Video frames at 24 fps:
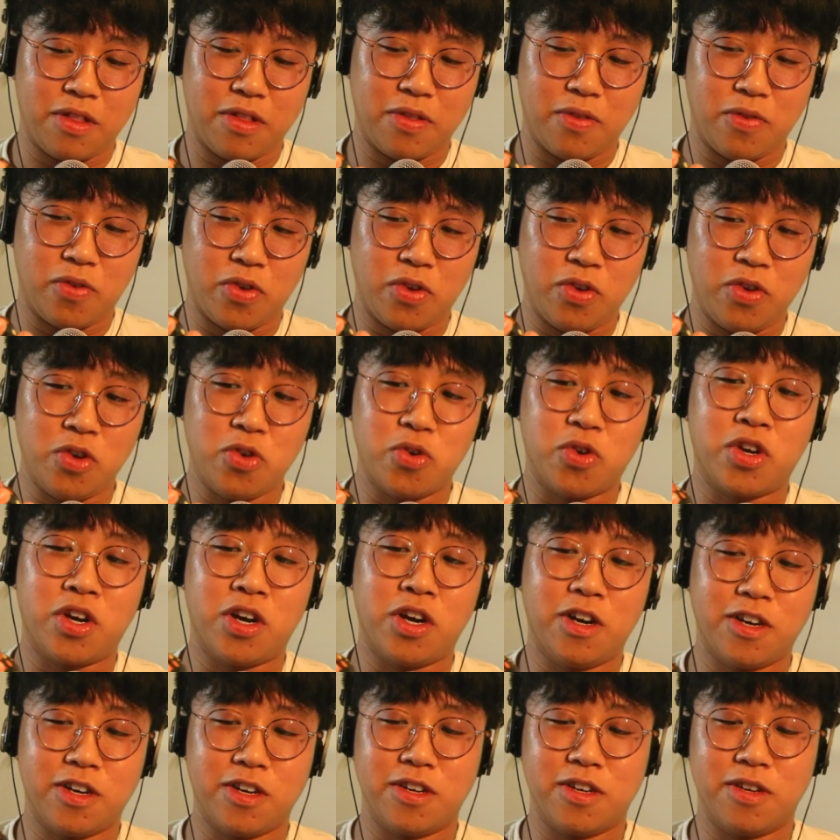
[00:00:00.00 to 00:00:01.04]
you
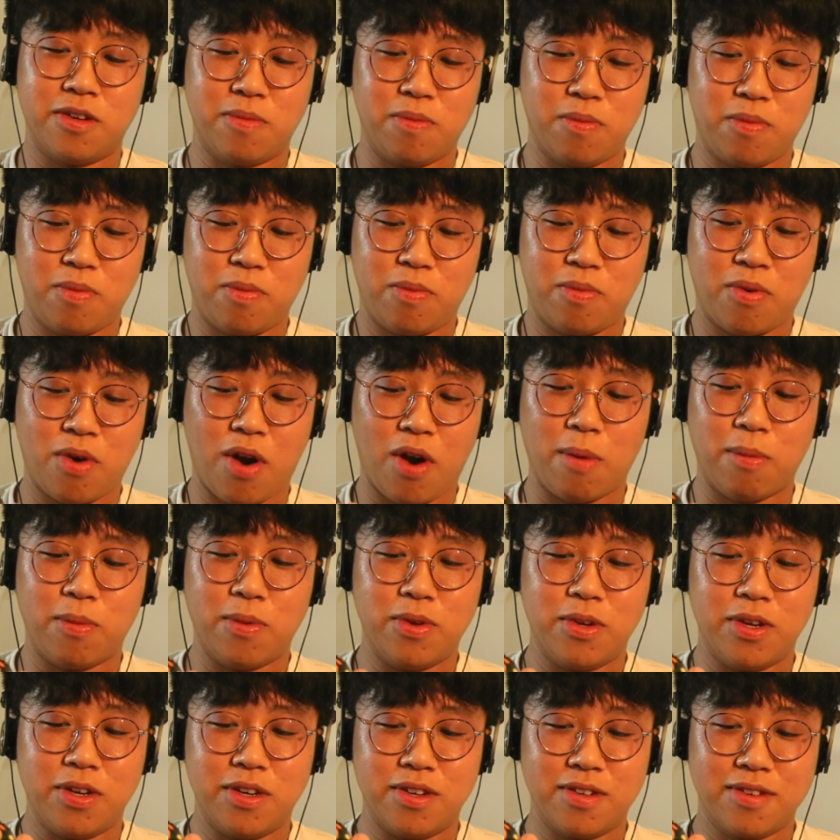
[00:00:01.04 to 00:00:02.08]
could
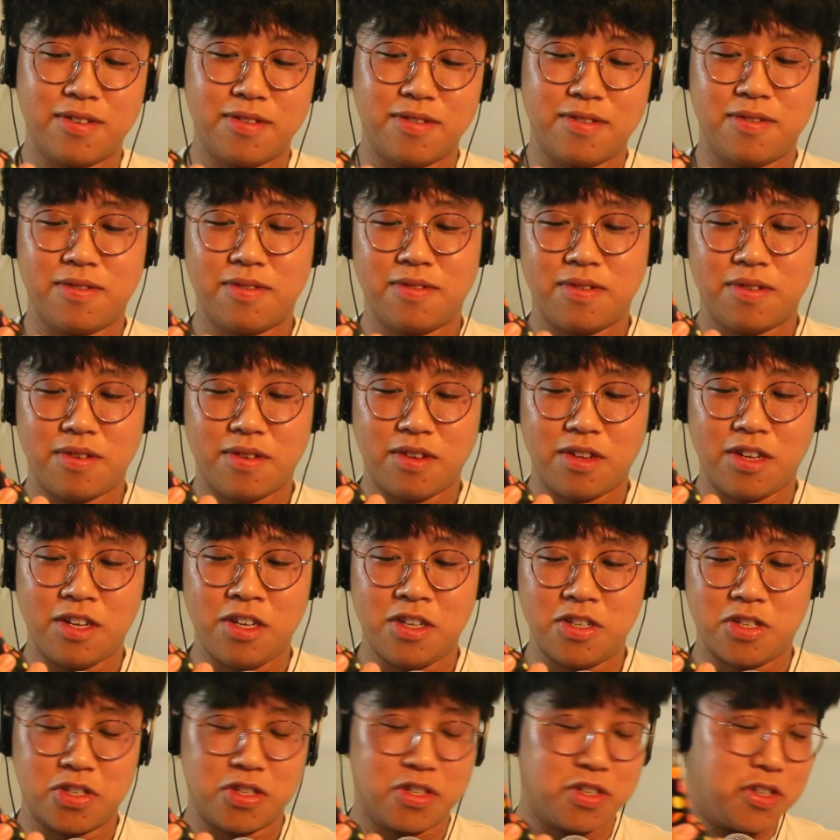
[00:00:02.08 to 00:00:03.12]
probably
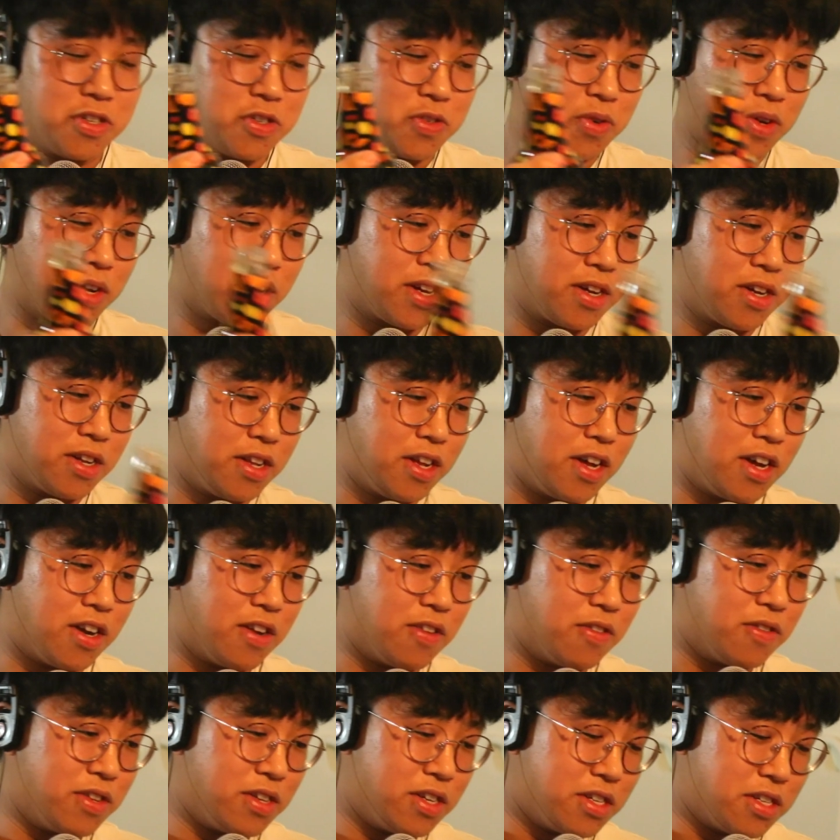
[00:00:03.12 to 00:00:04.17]
easily drink a lot
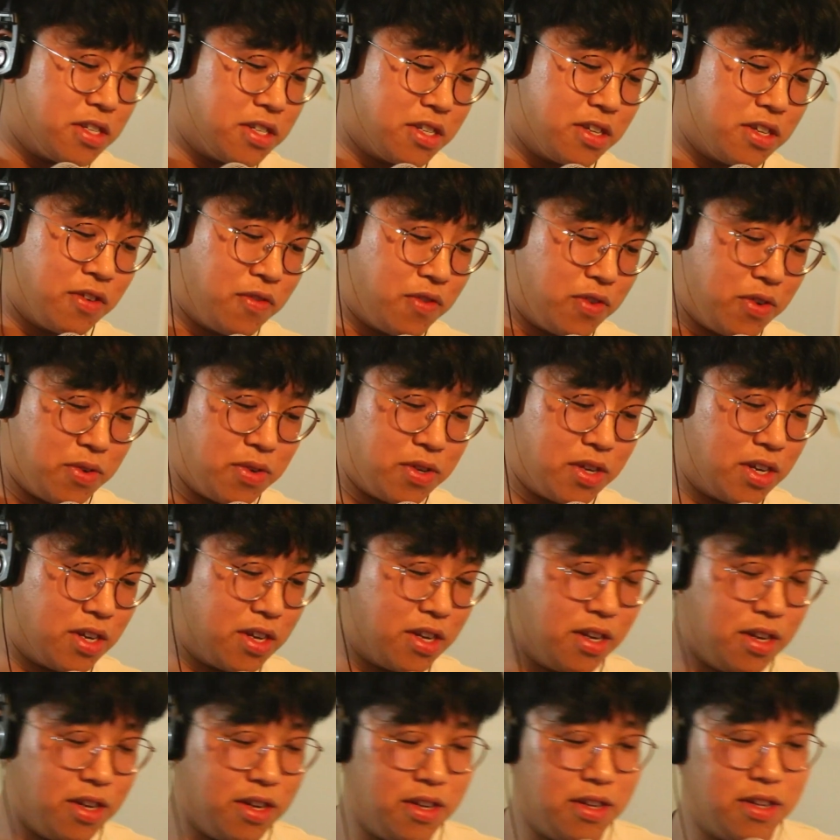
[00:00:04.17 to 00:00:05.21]
of these if you
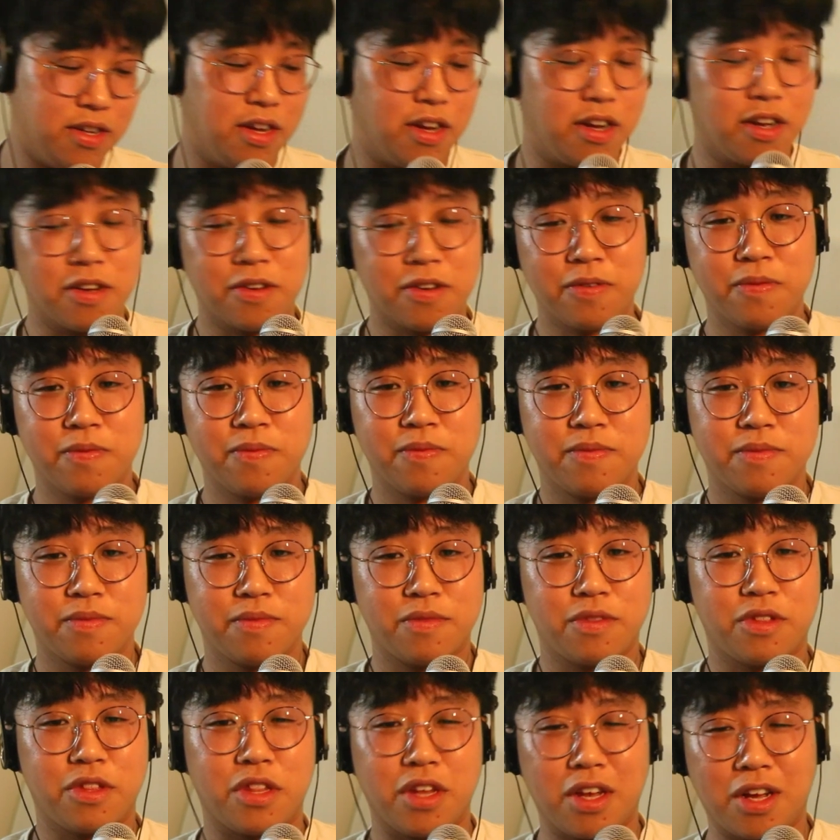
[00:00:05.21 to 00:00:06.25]
didn't like
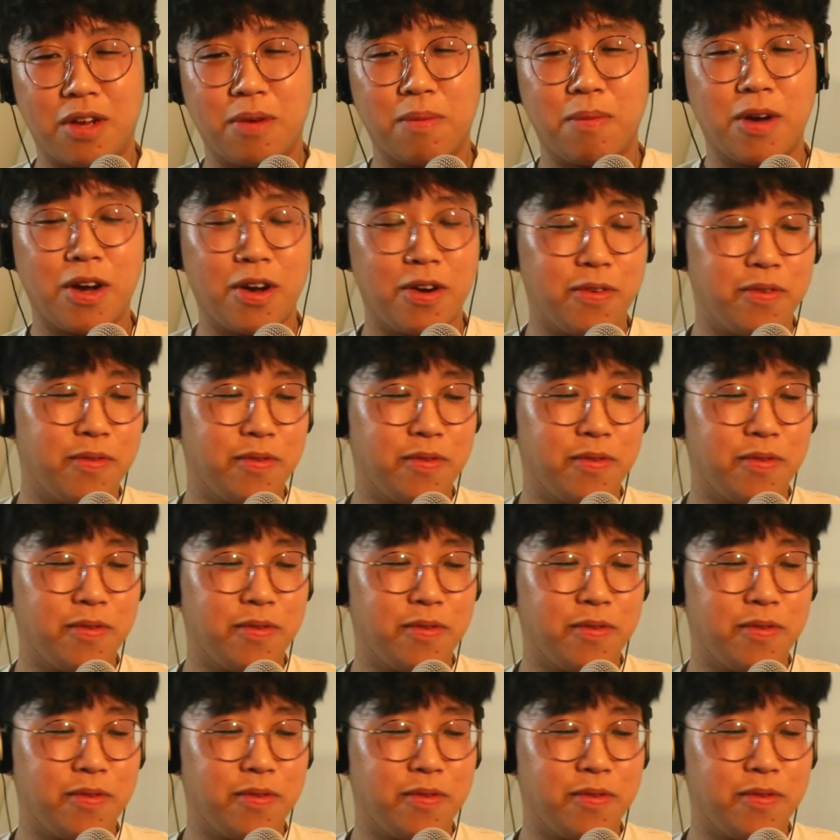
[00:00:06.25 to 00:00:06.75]
think about